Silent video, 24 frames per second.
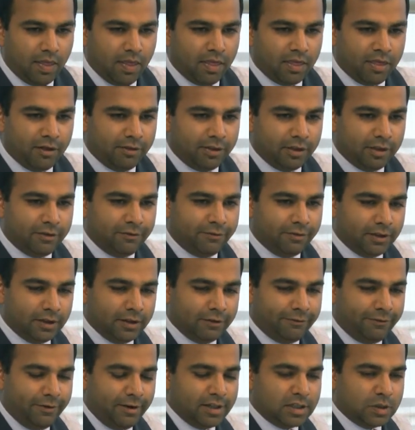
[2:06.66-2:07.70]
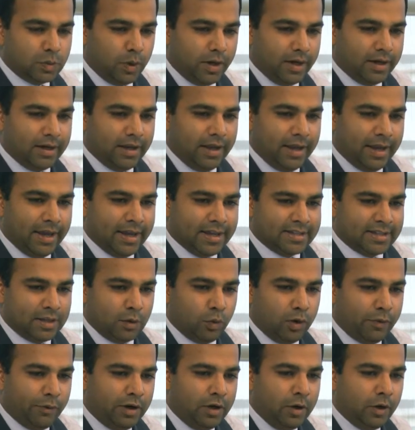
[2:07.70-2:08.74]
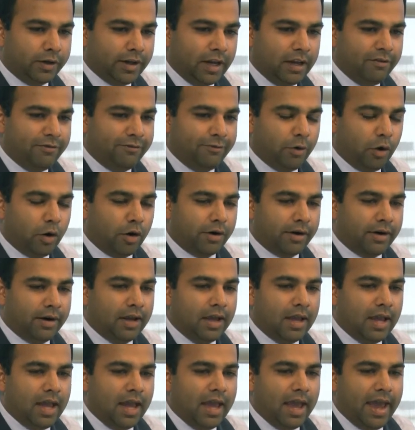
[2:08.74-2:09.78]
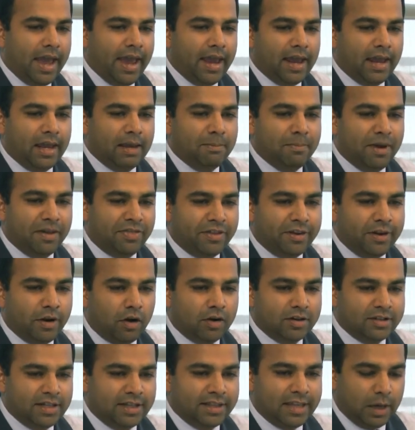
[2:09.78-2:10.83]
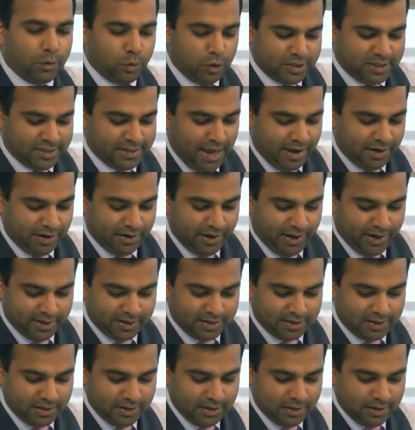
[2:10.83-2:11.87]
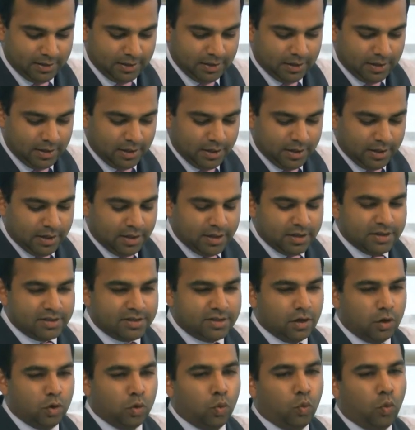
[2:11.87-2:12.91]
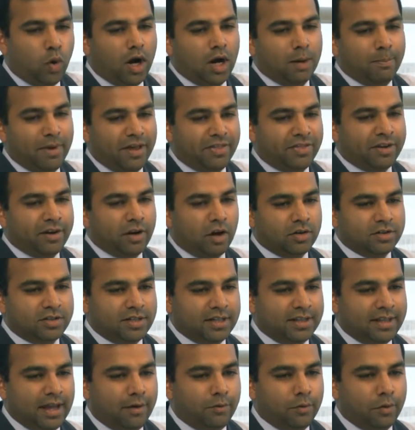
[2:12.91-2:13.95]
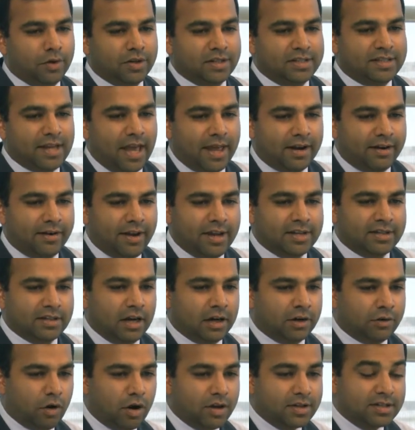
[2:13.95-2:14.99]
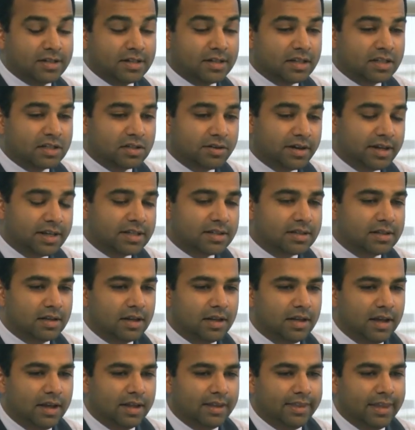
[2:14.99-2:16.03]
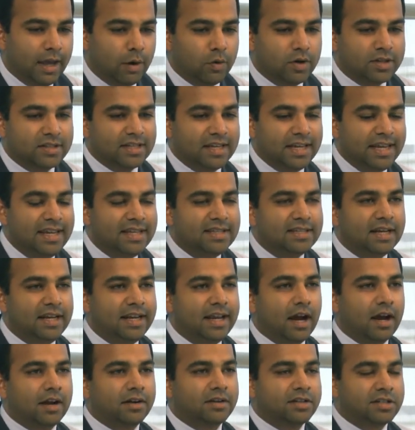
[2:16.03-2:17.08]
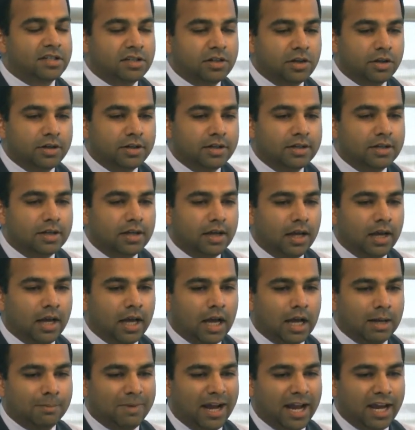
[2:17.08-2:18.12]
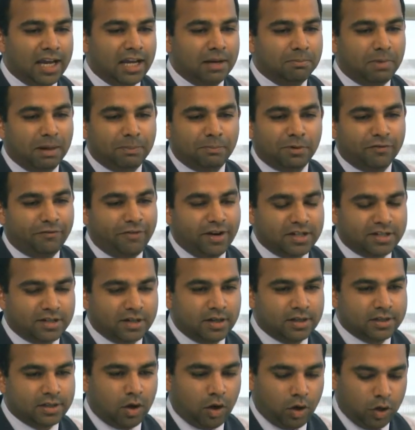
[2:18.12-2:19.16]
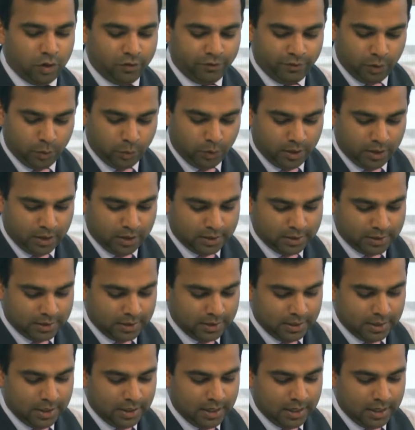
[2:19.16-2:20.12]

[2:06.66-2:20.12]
The first one is that we were looking for a methodology that was standardized. So a methodology that was standardized across industries, that was easily understood by professionals all over the world,